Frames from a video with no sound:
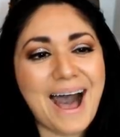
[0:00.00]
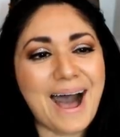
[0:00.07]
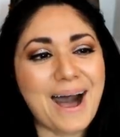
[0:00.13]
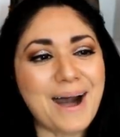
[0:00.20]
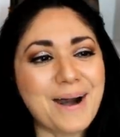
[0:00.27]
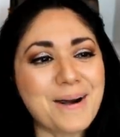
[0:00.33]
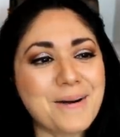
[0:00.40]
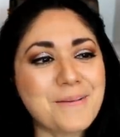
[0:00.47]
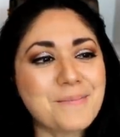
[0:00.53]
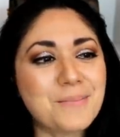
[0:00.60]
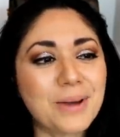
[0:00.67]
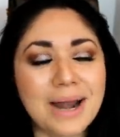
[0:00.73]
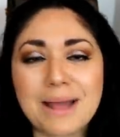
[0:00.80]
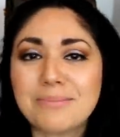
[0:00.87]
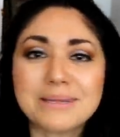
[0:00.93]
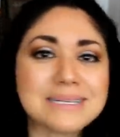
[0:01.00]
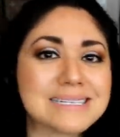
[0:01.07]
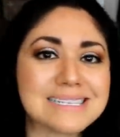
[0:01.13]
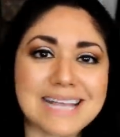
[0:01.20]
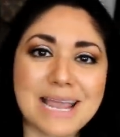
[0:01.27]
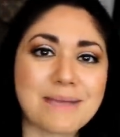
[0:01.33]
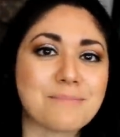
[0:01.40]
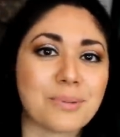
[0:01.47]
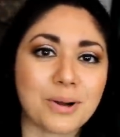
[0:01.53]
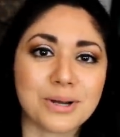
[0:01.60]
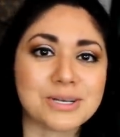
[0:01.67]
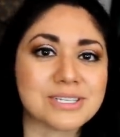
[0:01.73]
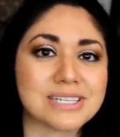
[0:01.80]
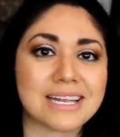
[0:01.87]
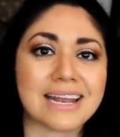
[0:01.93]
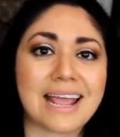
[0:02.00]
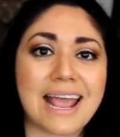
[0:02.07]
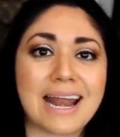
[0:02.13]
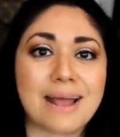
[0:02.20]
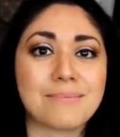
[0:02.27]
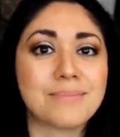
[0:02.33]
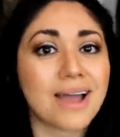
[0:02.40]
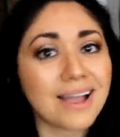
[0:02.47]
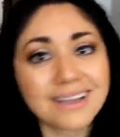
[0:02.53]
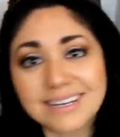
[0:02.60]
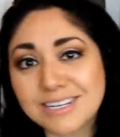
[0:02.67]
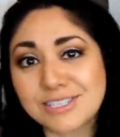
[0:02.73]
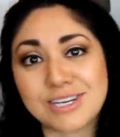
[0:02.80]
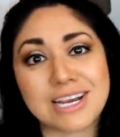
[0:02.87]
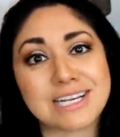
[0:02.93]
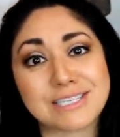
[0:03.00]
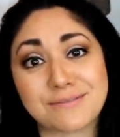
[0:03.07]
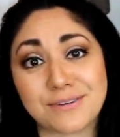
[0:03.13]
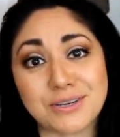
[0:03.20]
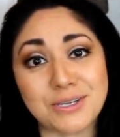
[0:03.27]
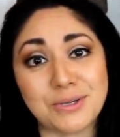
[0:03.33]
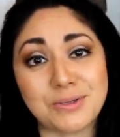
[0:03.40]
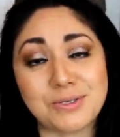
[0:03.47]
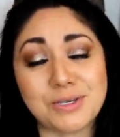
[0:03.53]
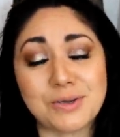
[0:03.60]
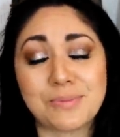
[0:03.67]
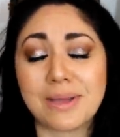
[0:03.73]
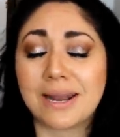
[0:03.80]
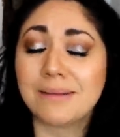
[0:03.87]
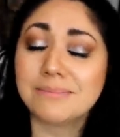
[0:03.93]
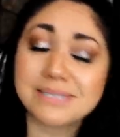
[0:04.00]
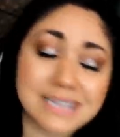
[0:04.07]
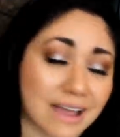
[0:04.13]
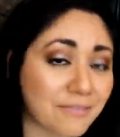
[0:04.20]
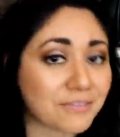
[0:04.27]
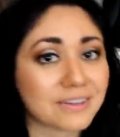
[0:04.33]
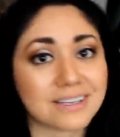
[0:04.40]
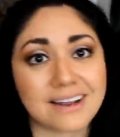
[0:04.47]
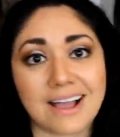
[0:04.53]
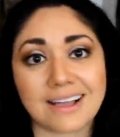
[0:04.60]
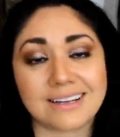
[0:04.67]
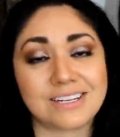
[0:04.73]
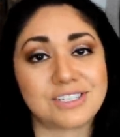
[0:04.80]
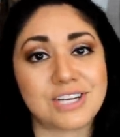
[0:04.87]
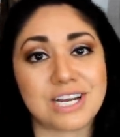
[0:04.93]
Uh, but I'm the same person and I'm not gonna change for YouTube and I'm definitely not gonna